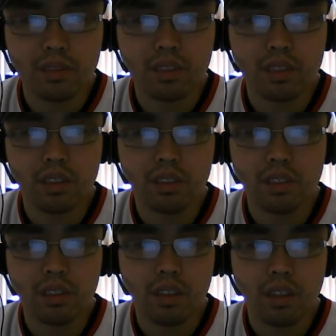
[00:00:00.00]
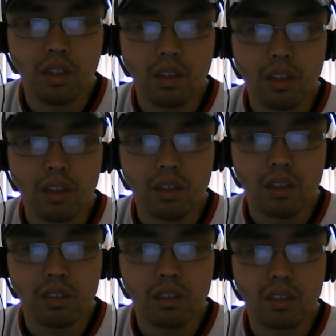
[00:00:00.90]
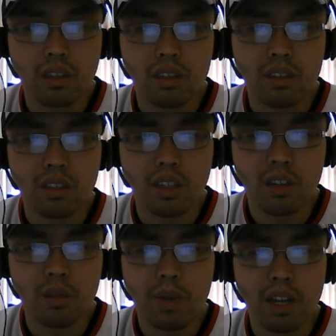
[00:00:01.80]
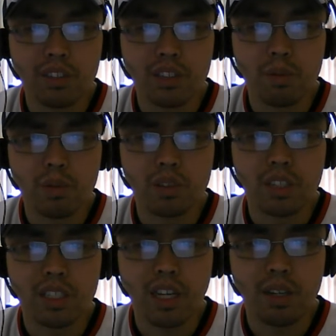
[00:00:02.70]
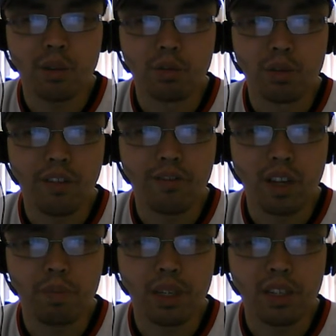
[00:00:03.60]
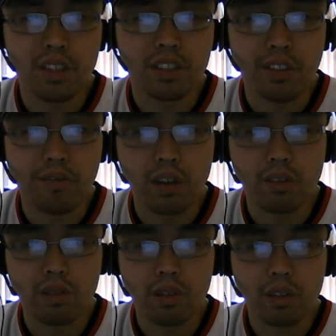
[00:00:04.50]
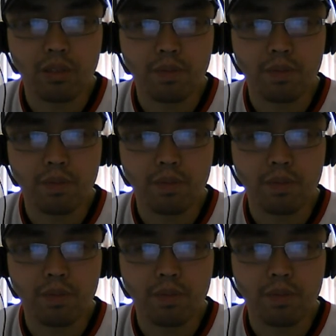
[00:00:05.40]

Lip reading: You know? And I'll bet some were detained or roughed up because they fell for it.